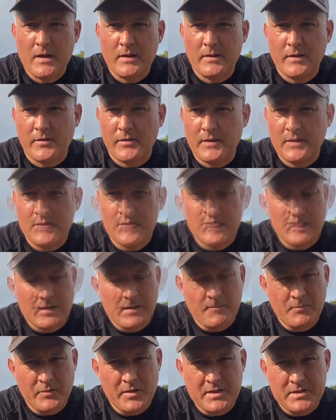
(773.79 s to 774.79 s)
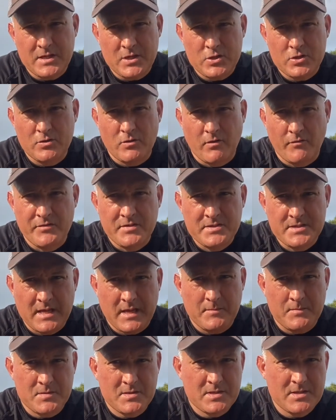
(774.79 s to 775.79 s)
And I think the addition of the
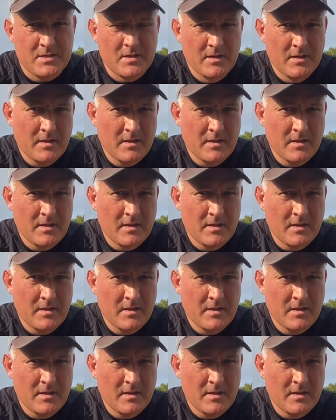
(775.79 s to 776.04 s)
zips,